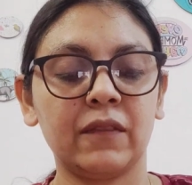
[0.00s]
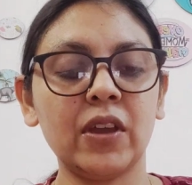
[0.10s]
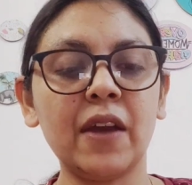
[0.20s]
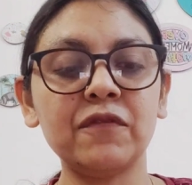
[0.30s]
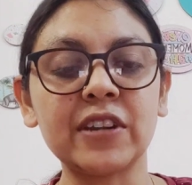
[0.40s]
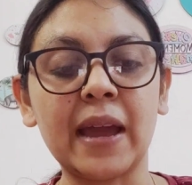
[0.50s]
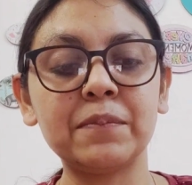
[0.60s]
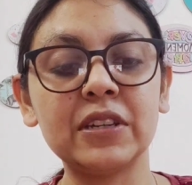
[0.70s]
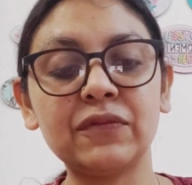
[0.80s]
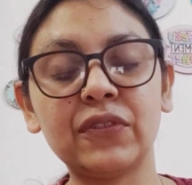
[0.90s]
We have
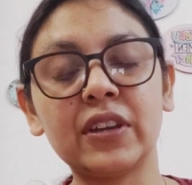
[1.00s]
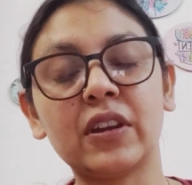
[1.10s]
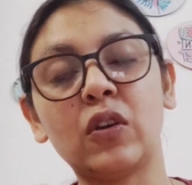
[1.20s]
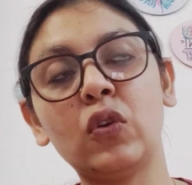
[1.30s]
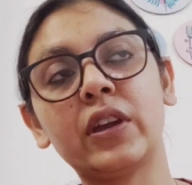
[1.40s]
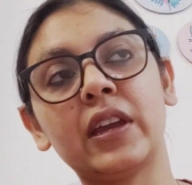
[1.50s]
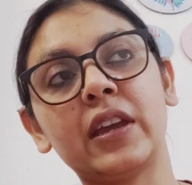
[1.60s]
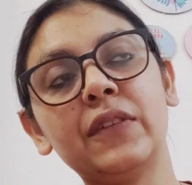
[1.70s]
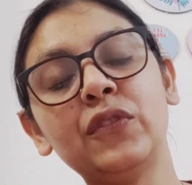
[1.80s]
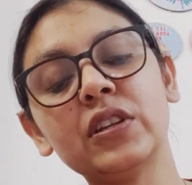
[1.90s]
trapped in fear. Okay,
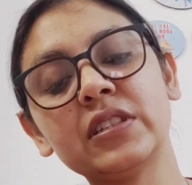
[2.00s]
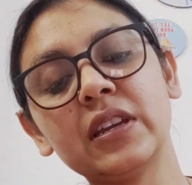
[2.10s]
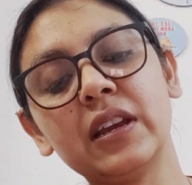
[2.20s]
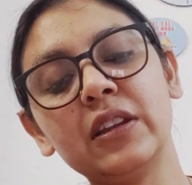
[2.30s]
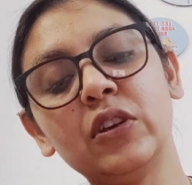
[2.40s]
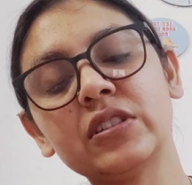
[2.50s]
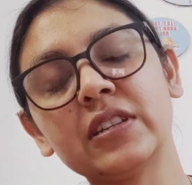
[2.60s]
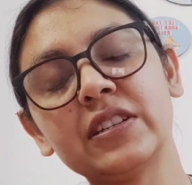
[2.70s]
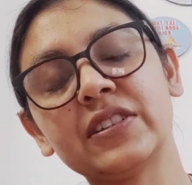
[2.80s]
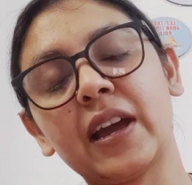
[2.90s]
if you're single, you're
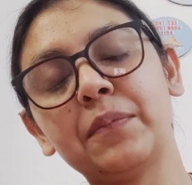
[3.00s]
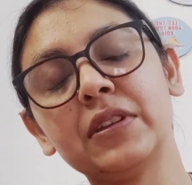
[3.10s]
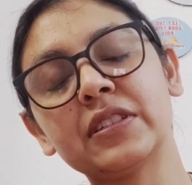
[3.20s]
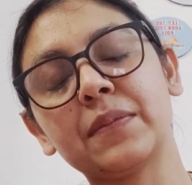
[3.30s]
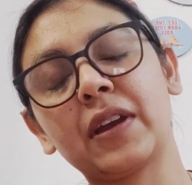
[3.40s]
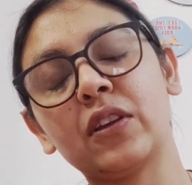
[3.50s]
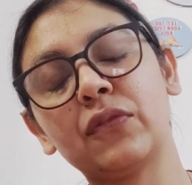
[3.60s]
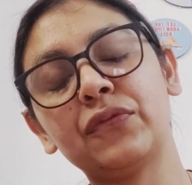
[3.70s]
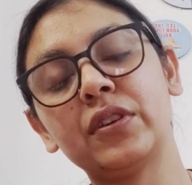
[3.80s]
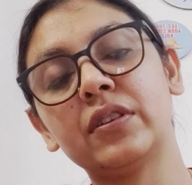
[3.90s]
still trapped in some kind
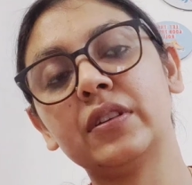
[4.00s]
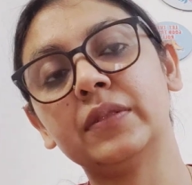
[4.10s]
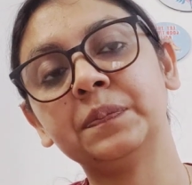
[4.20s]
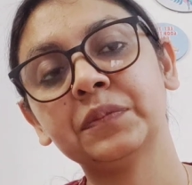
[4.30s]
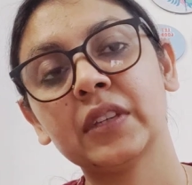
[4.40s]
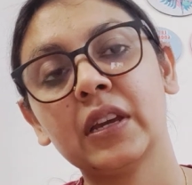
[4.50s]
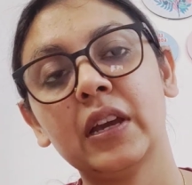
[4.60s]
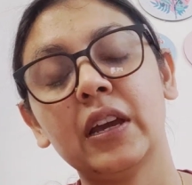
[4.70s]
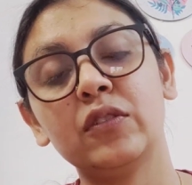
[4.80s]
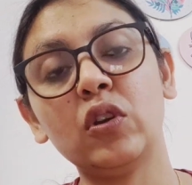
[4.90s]
of fear here.
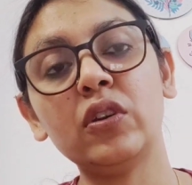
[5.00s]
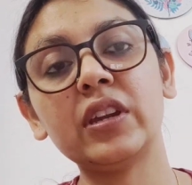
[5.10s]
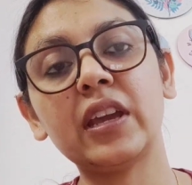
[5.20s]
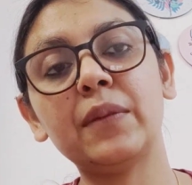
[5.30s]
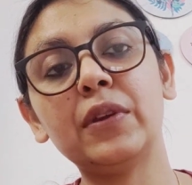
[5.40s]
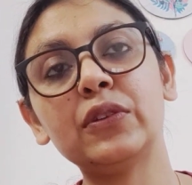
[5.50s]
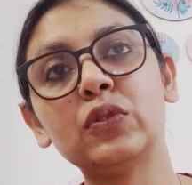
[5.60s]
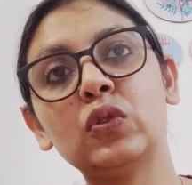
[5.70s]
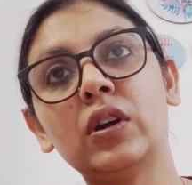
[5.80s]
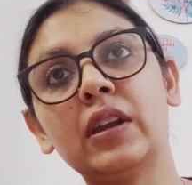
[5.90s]
You are not able
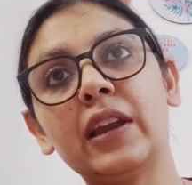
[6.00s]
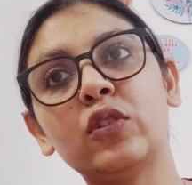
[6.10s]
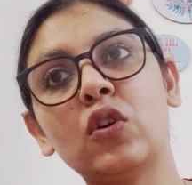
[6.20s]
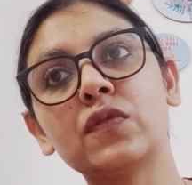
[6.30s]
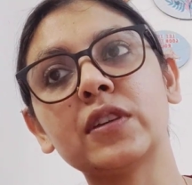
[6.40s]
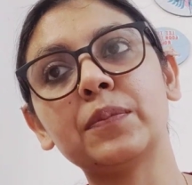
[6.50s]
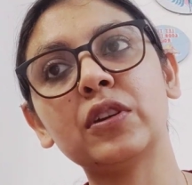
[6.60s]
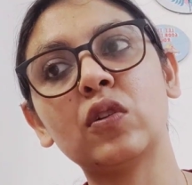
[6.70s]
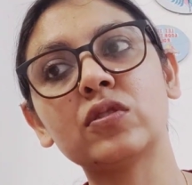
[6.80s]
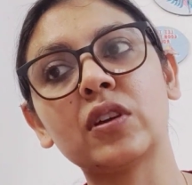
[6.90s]
to let go of
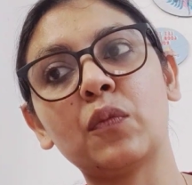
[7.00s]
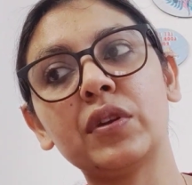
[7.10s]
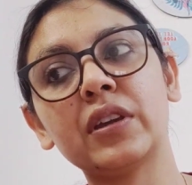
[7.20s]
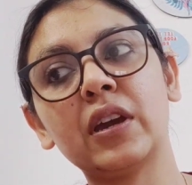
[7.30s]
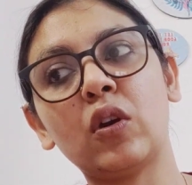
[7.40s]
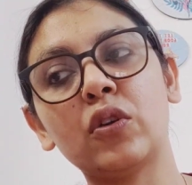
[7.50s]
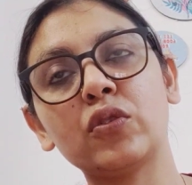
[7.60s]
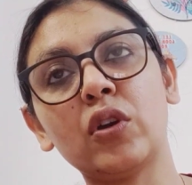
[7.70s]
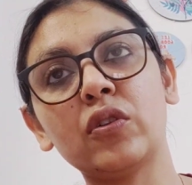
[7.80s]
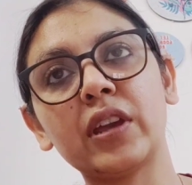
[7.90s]
something or someone here, or
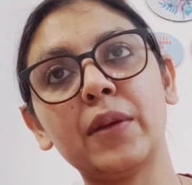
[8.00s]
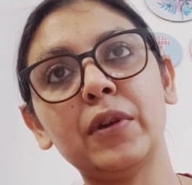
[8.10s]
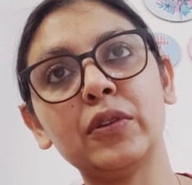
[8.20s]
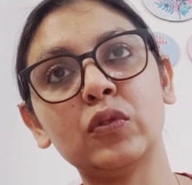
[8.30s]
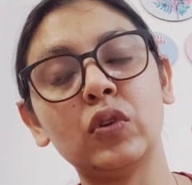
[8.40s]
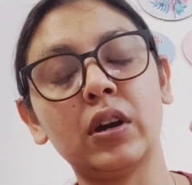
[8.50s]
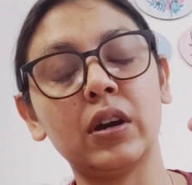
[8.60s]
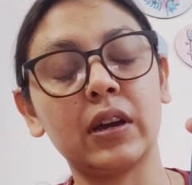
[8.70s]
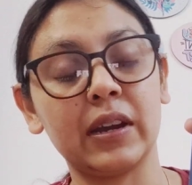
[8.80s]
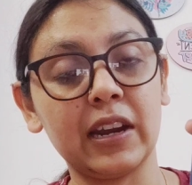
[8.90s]
you are not able
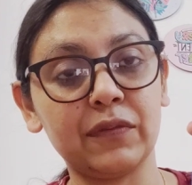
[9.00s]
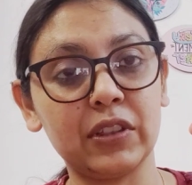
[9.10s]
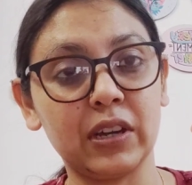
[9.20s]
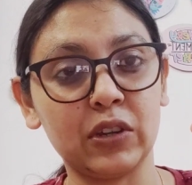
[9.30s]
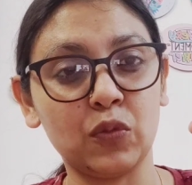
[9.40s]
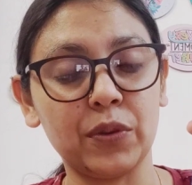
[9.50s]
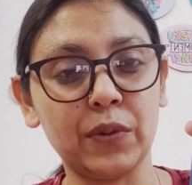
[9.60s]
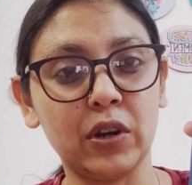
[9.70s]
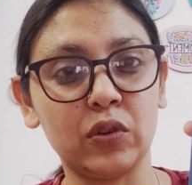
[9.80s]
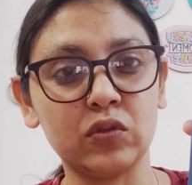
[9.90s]
to connect with a new
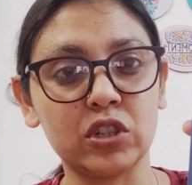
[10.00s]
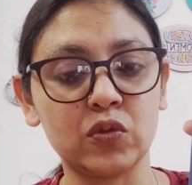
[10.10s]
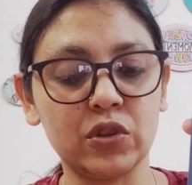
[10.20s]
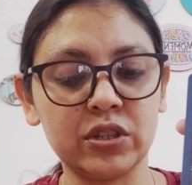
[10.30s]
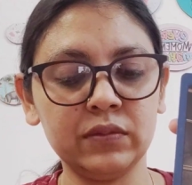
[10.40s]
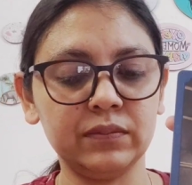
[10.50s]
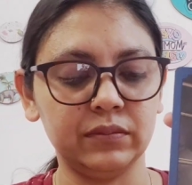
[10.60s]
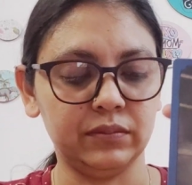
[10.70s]
people or new situation